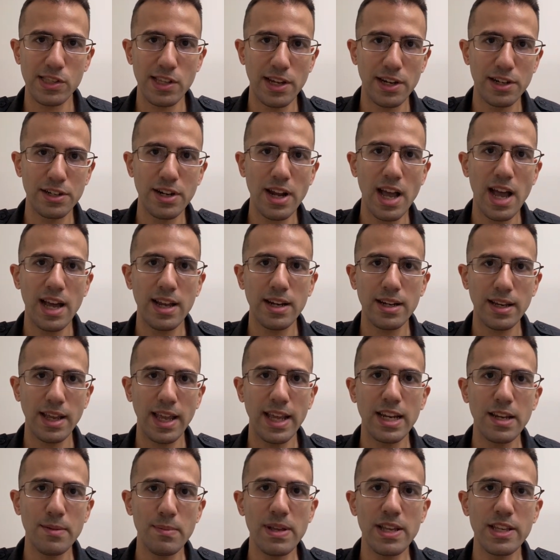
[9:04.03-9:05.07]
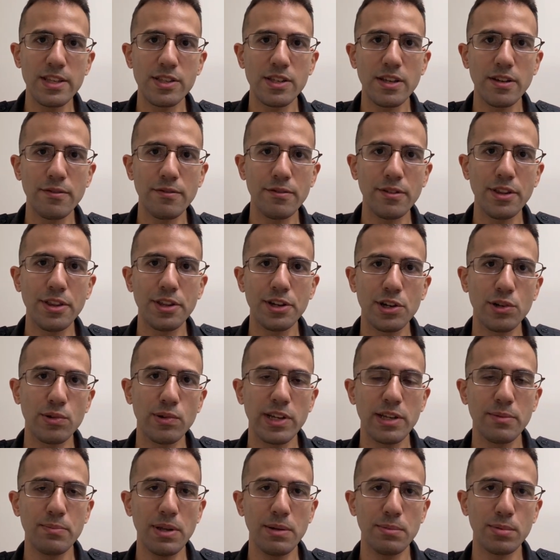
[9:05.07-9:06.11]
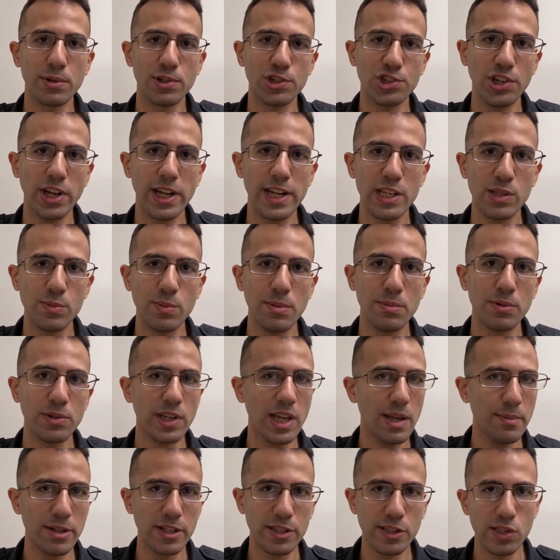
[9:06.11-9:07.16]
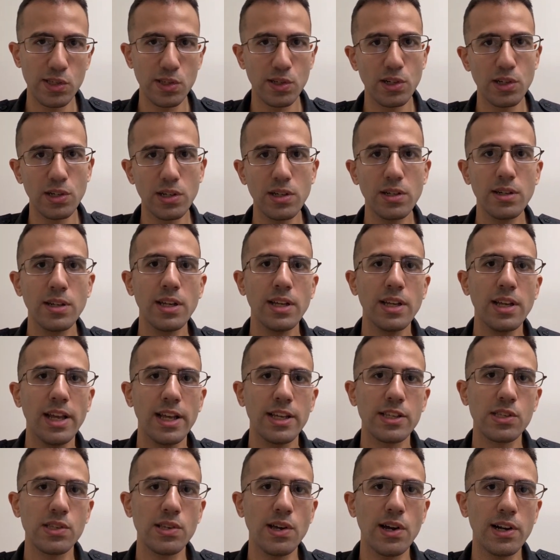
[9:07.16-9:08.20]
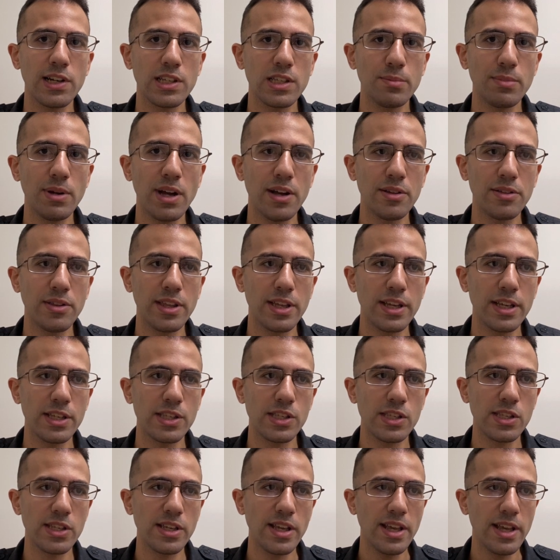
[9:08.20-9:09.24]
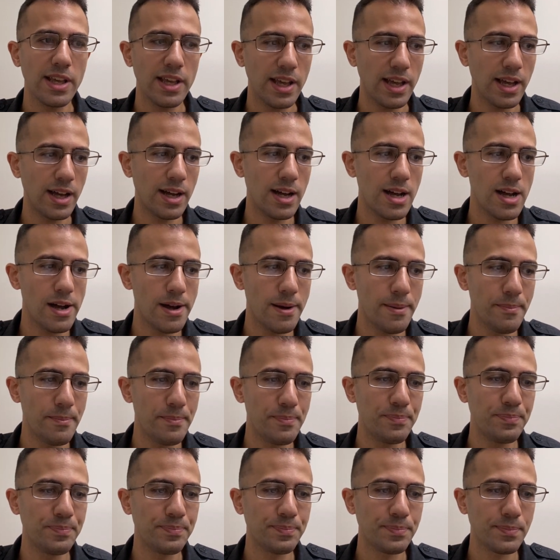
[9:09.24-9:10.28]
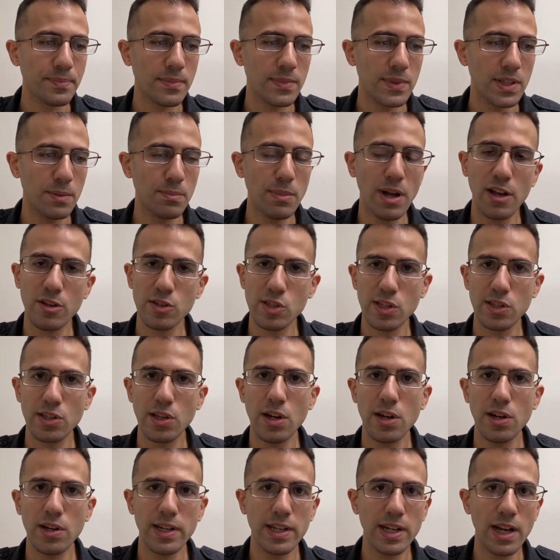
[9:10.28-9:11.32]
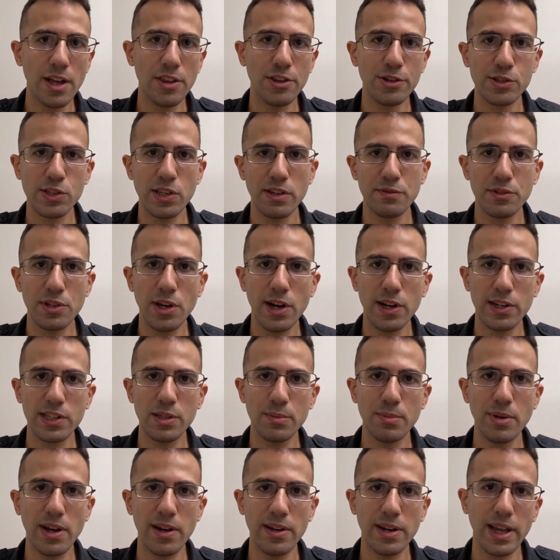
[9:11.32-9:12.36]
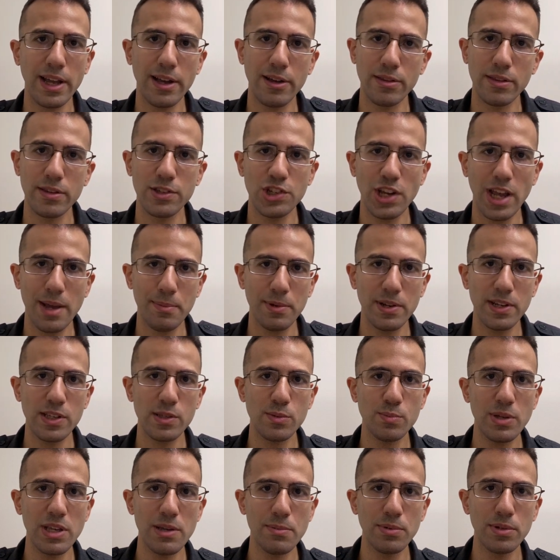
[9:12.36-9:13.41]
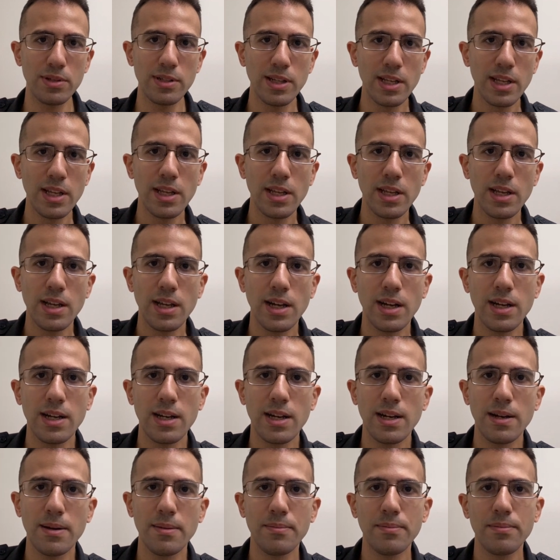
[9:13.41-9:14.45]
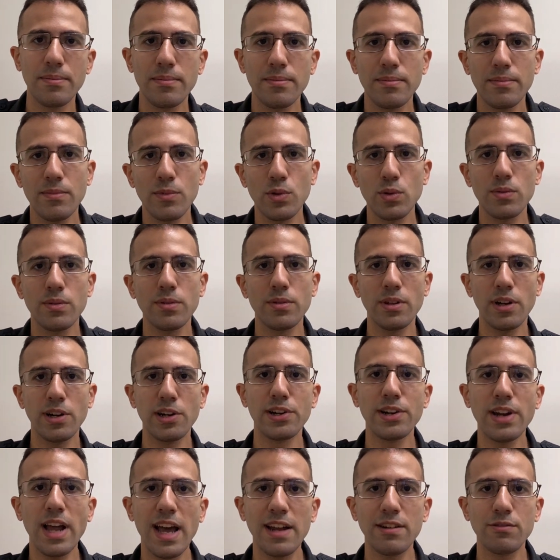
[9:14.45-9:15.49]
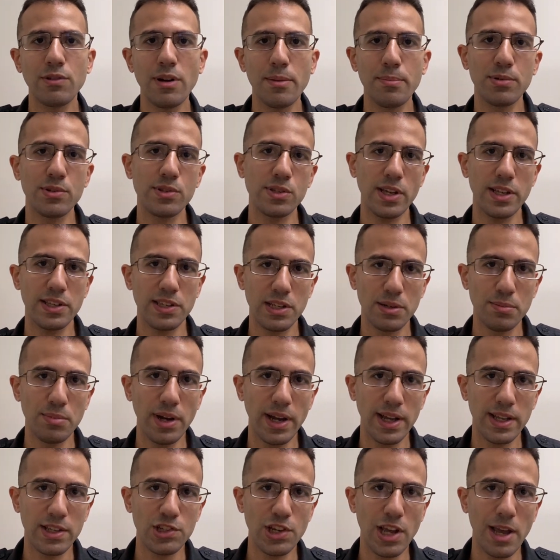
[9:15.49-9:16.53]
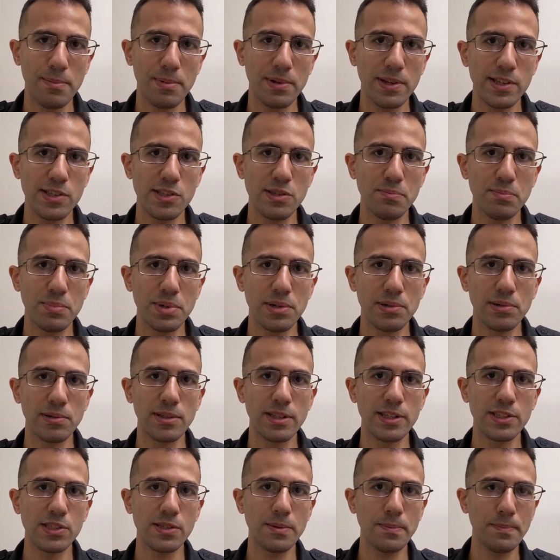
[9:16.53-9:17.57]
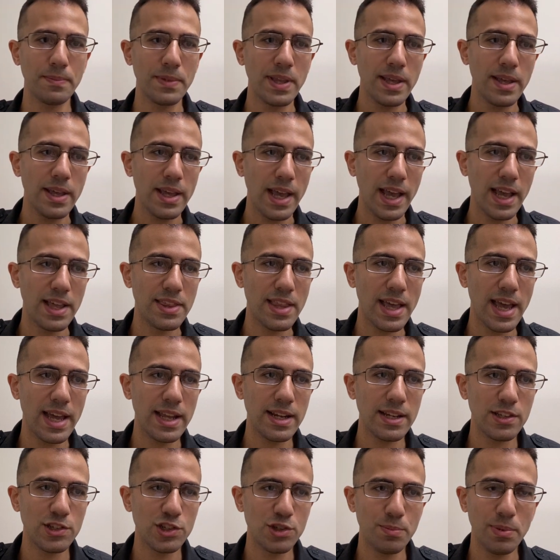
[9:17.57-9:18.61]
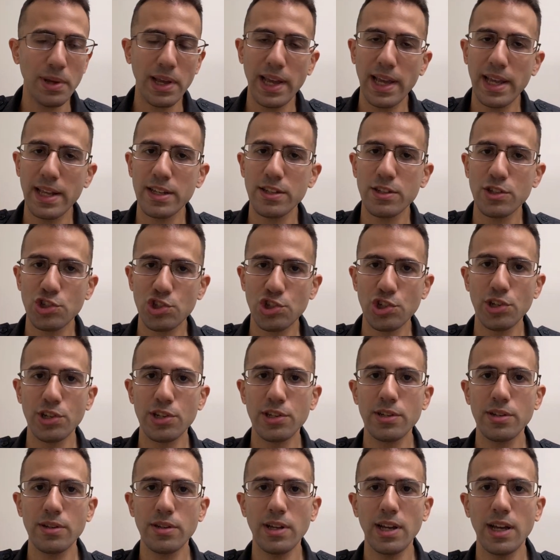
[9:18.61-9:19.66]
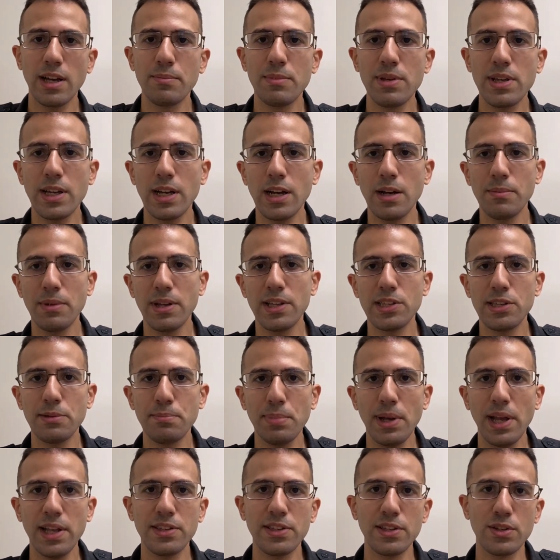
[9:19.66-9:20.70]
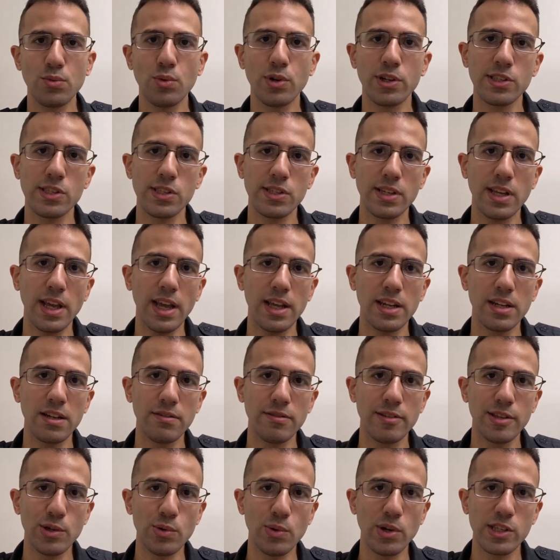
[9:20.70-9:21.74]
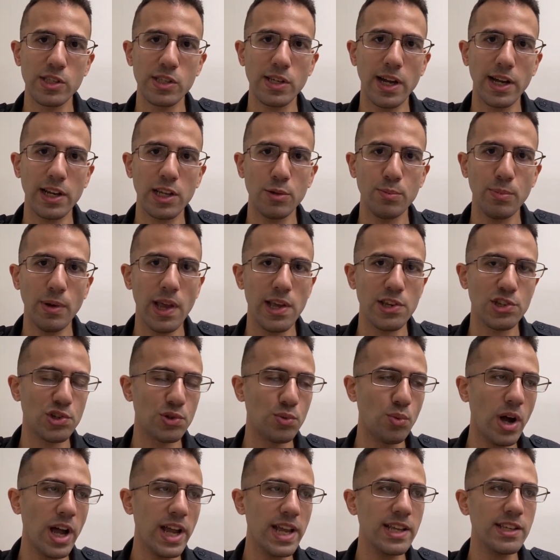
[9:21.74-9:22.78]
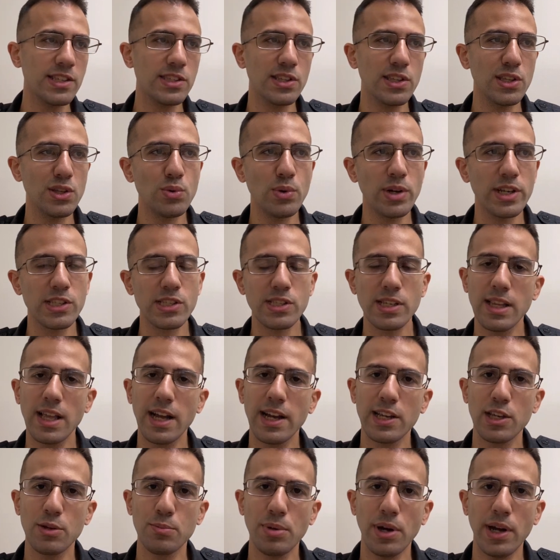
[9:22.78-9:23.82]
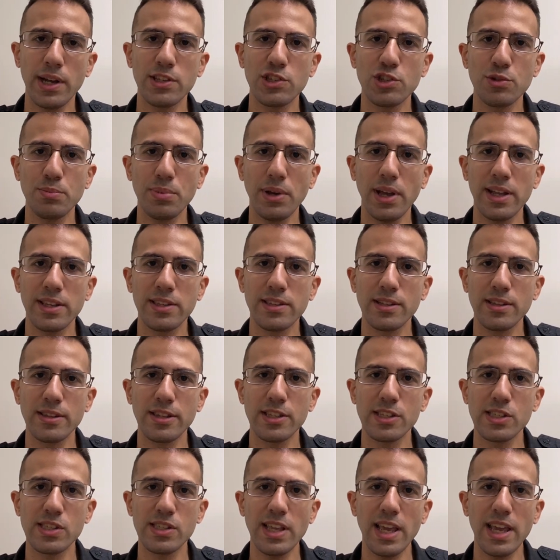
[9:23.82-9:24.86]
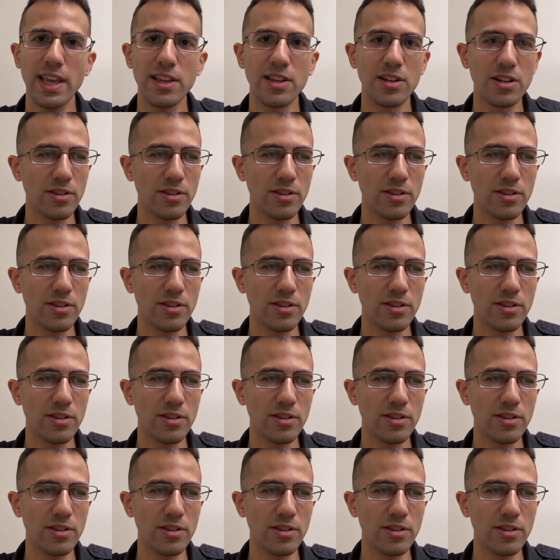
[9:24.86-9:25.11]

They are not enemies of the Korean people or Chinese people. Kim Il-sung has talked about this. Mao Zedong and others have talked about how the Japanese people are not represented by Japanese imperialism, and that Japan should become independent once again of the U.S. occupation. Why is the U.S. still occupying Japan till this day?